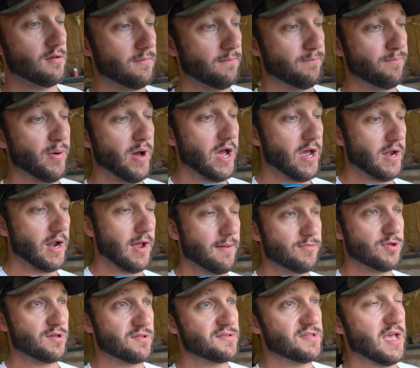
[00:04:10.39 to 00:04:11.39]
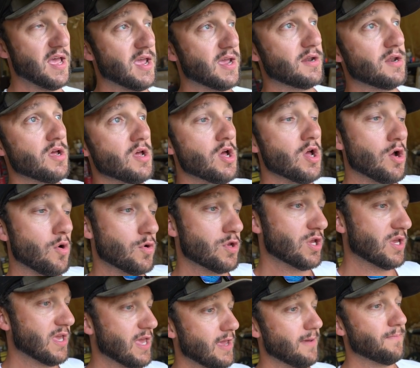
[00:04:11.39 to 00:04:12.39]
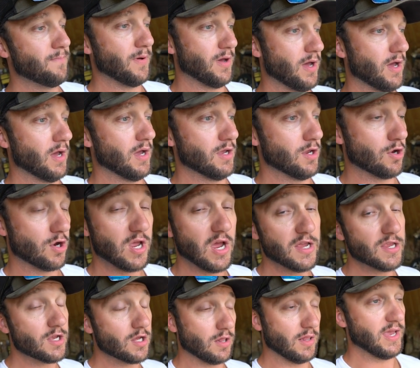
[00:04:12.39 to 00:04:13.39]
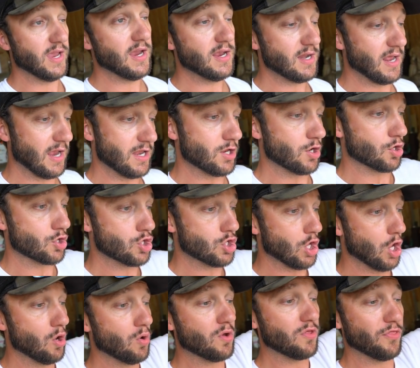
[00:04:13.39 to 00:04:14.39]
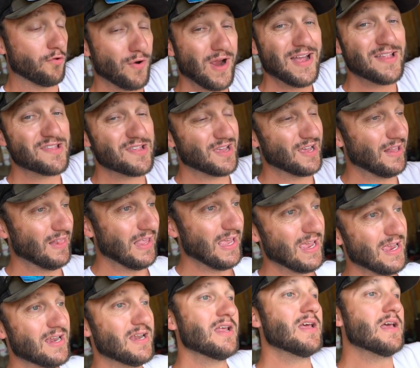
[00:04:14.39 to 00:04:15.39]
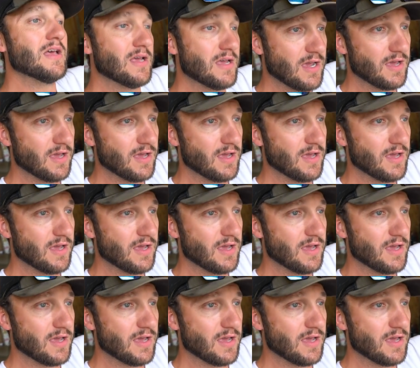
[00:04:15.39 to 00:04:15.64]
but I'm just saying when you keep your gun clean and your choke threads clean,